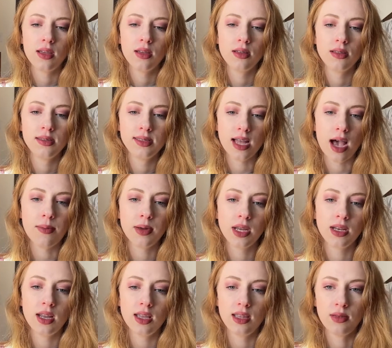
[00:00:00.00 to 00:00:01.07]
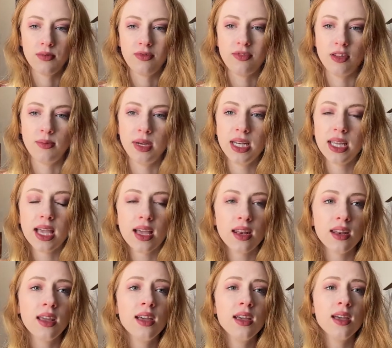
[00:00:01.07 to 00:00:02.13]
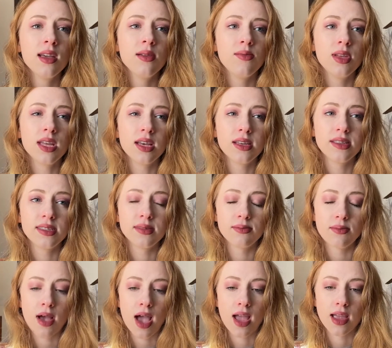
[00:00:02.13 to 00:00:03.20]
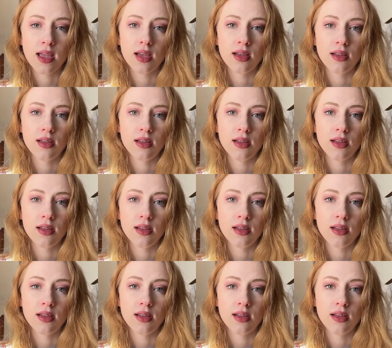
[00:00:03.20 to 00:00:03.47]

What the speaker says: stopping and then filming again, because my